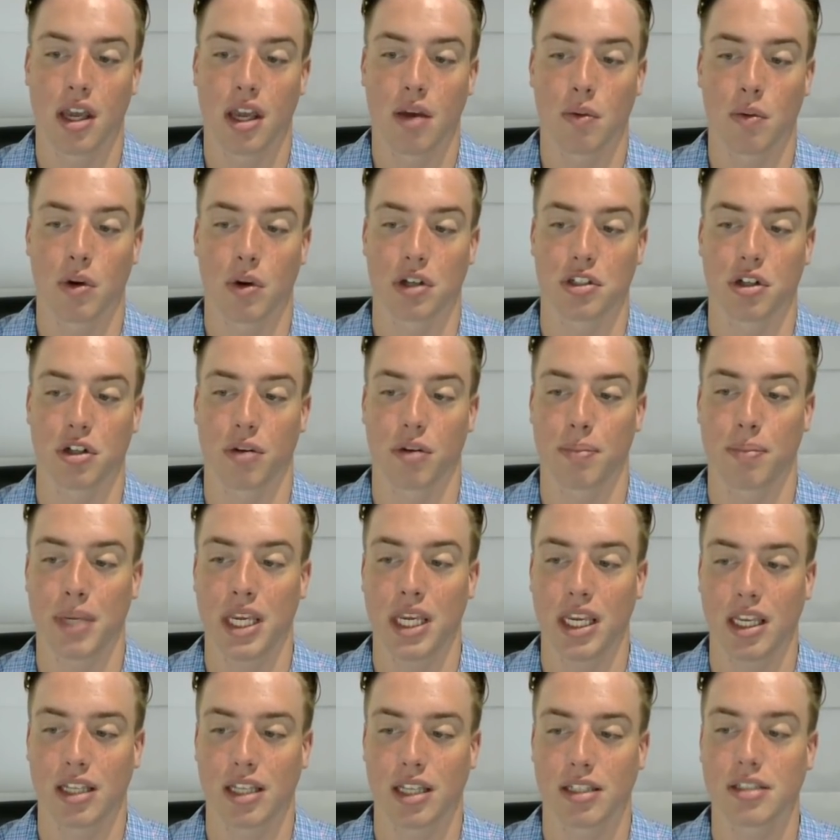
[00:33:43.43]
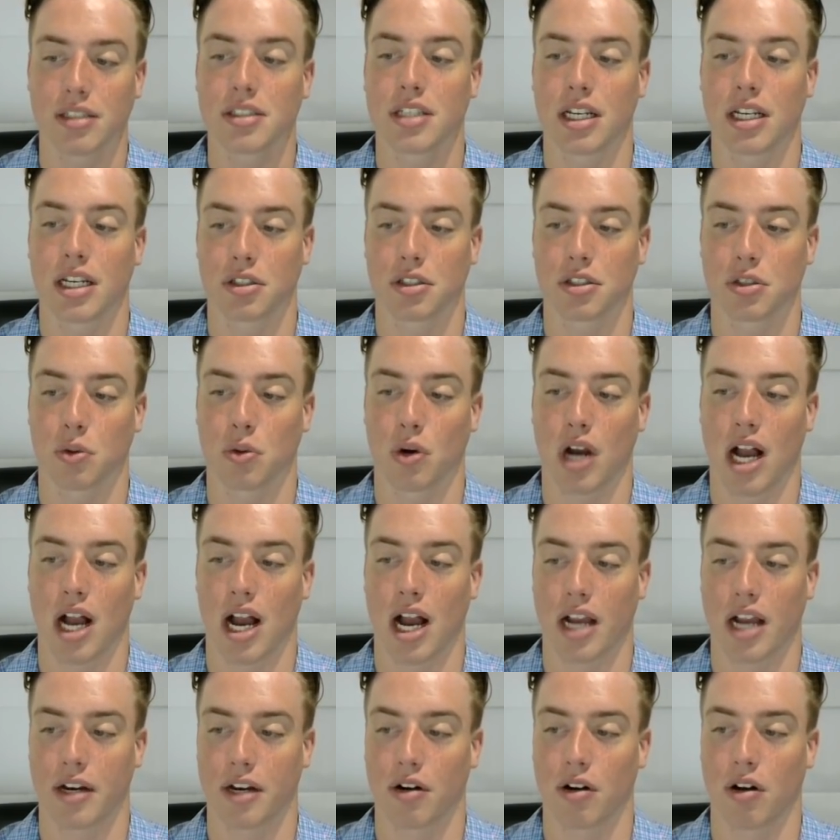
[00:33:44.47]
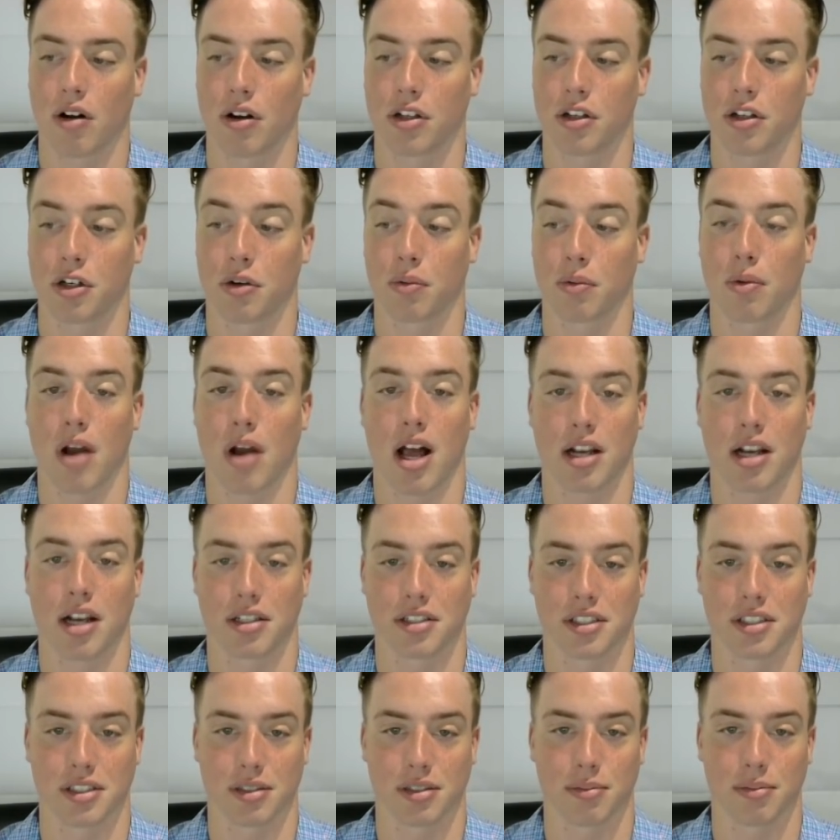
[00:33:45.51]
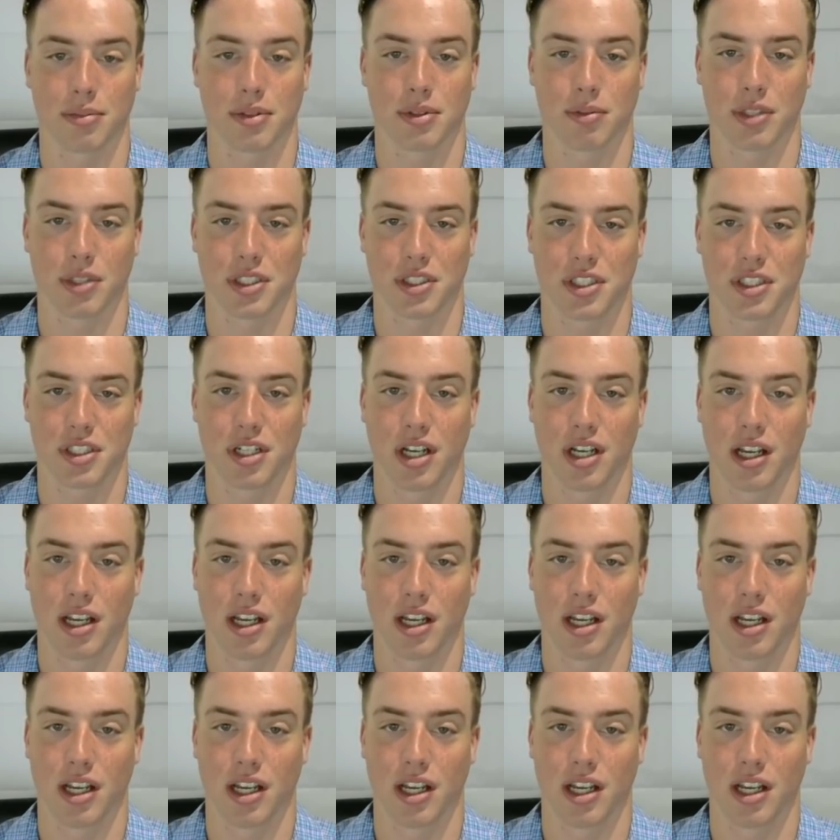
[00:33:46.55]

whereas Europeans tend to score higher on neuroticism, which